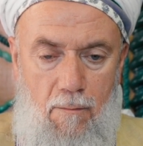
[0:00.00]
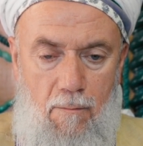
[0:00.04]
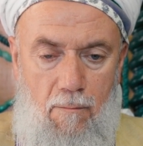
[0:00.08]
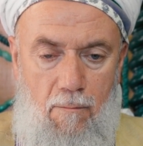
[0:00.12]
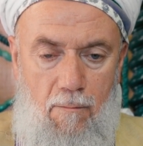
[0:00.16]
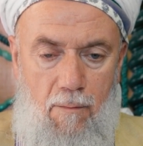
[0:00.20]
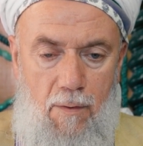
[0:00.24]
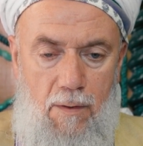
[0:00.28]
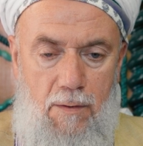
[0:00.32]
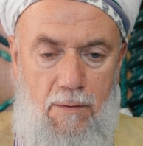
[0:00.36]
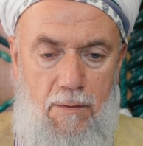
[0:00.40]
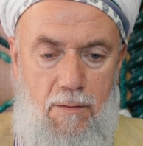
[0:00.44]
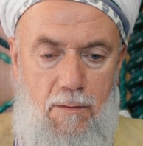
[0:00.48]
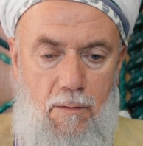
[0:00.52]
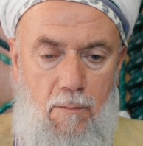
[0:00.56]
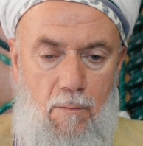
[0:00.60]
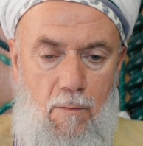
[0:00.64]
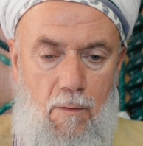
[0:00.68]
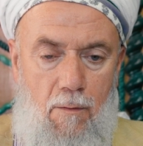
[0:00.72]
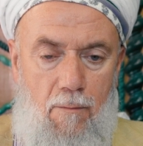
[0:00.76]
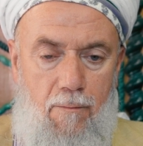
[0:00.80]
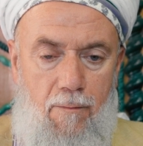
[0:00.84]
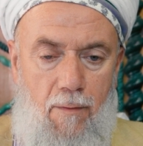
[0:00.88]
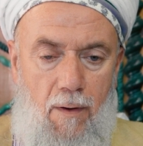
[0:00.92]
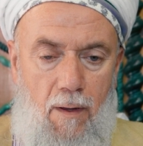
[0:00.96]

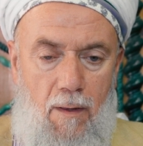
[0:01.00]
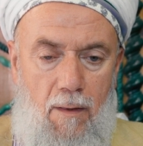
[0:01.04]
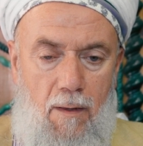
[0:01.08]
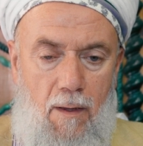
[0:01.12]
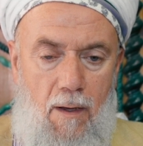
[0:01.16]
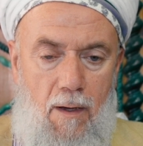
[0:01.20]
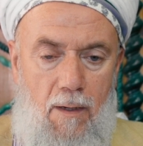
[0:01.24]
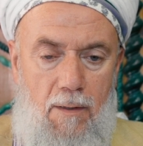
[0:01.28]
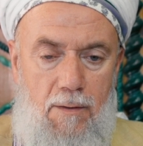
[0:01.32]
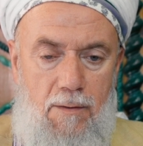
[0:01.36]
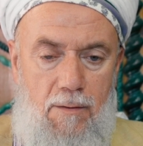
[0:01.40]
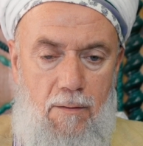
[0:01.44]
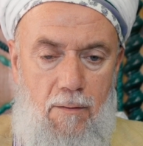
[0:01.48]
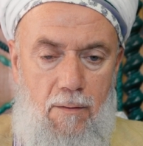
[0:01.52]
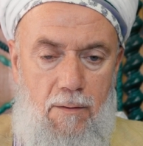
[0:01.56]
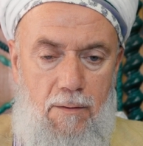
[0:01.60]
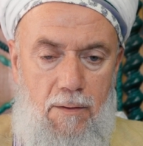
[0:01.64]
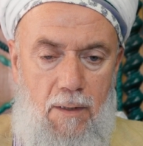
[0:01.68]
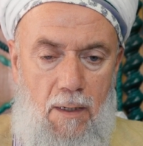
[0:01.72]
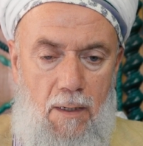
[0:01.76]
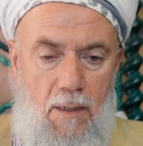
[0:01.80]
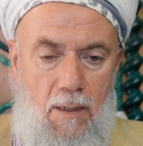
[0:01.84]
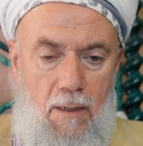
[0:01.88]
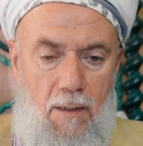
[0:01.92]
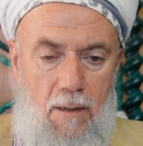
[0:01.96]
wisdom of Allah Azza wa
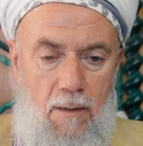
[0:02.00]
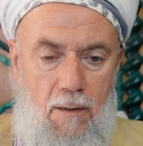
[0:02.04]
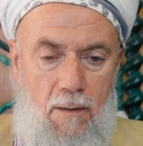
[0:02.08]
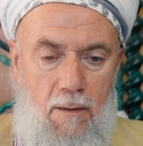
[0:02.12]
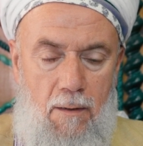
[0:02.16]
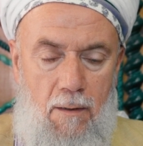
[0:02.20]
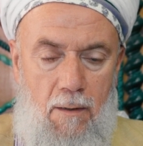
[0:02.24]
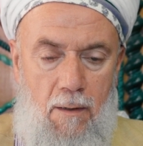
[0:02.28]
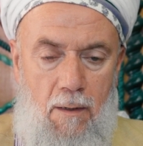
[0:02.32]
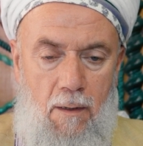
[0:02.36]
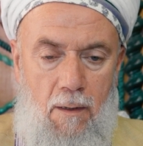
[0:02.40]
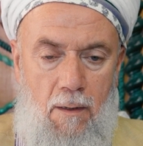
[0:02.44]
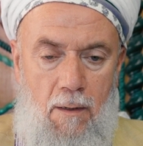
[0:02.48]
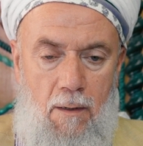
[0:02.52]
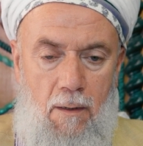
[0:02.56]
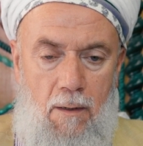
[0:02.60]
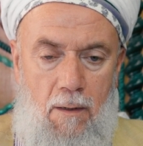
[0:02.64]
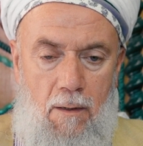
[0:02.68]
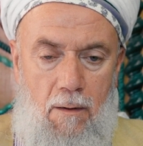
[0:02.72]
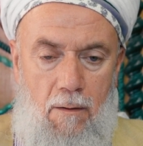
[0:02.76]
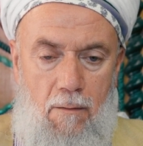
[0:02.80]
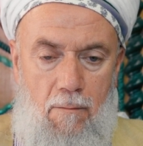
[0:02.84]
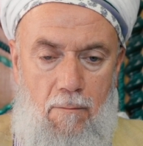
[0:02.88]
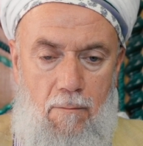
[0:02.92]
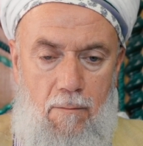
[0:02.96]

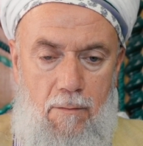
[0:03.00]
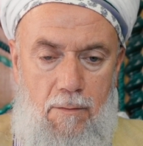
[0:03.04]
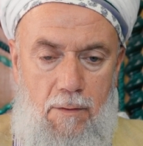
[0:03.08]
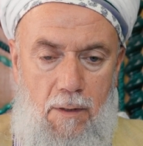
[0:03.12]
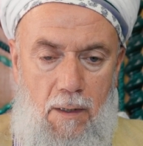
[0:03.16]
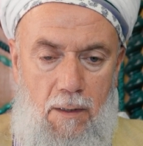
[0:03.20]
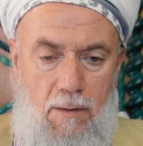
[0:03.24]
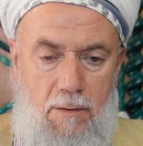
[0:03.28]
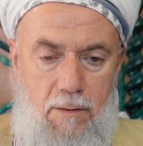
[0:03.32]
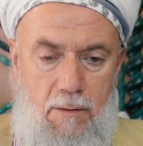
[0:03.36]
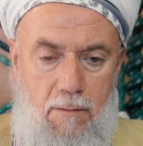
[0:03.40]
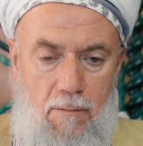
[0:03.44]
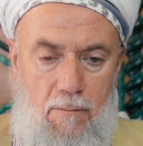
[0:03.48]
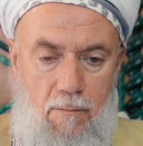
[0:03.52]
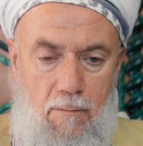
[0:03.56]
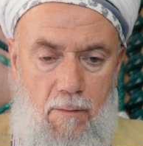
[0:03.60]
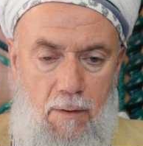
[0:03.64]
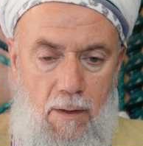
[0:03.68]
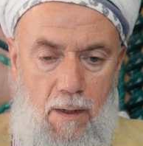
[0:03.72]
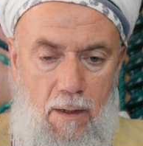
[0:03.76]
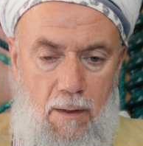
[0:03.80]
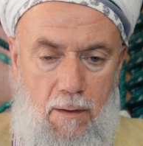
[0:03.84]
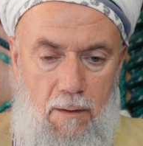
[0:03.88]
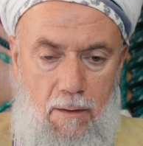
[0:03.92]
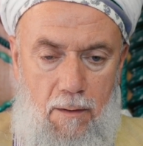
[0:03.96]
Jalla. Just
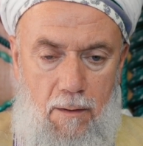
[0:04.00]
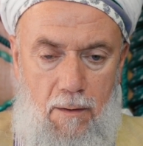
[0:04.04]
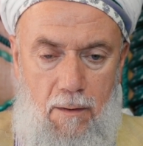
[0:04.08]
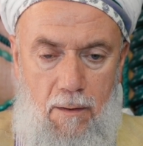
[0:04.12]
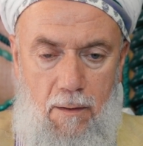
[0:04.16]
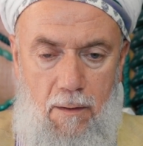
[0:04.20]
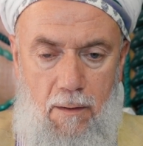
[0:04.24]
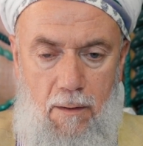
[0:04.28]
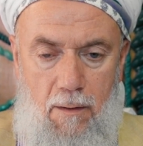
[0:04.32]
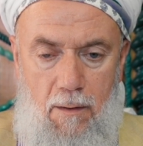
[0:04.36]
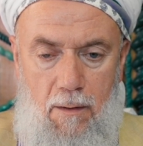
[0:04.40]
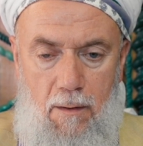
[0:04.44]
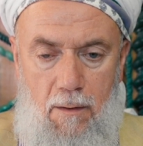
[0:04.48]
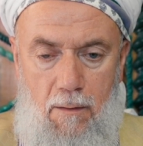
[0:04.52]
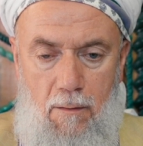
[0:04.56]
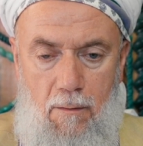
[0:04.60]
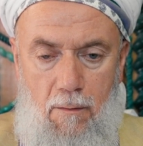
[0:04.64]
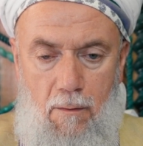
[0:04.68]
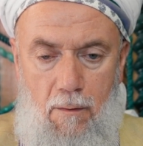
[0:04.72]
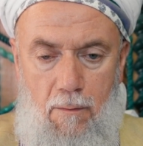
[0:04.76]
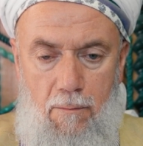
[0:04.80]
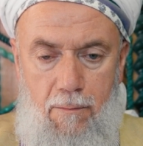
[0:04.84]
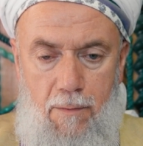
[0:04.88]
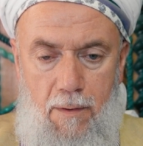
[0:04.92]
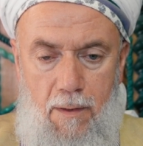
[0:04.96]
we are
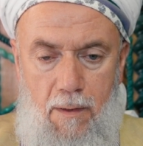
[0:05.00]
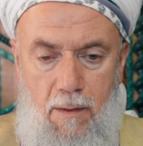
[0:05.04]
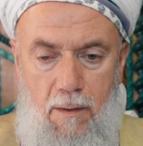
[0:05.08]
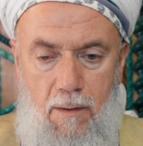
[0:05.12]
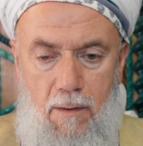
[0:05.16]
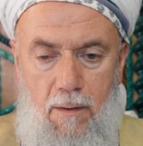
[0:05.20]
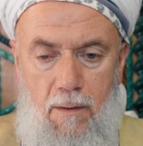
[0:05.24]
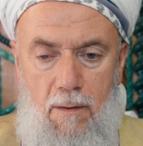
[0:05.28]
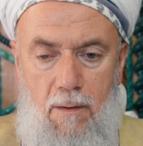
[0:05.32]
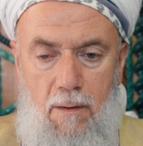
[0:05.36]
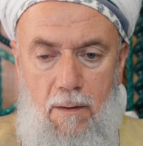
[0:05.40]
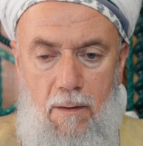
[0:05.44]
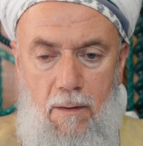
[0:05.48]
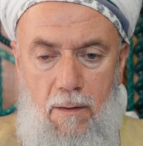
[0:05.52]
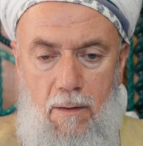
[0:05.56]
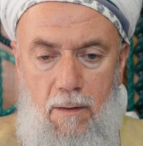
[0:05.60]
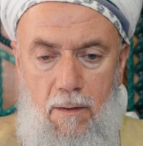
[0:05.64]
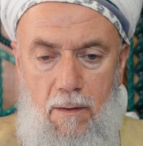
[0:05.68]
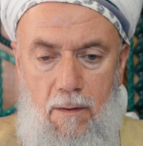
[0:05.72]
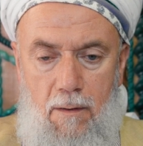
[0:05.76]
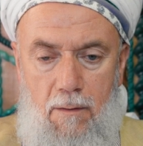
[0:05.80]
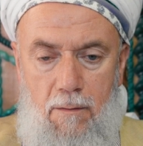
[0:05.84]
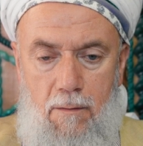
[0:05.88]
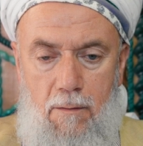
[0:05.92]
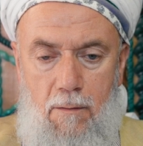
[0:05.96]
hoping
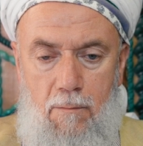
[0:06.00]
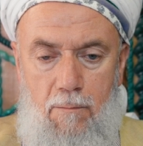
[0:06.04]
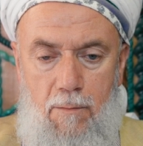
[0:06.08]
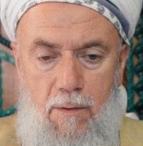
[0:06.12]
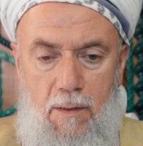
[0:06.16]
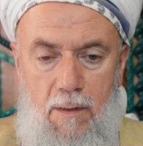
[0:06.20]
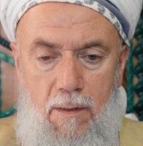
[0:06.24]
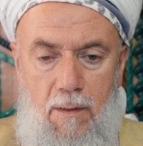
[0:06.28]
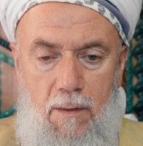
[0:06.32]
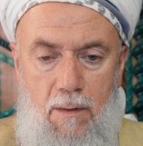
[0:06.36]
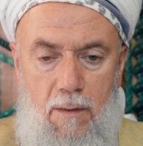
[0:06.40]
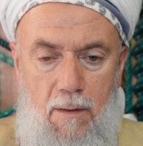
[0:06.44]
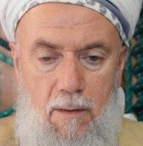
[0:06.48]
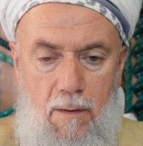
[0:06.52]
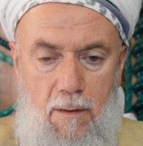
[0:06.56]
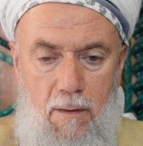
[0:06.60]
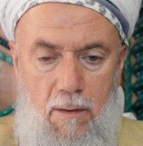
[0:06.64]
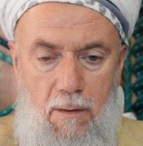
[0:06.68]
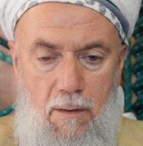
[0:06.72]
to be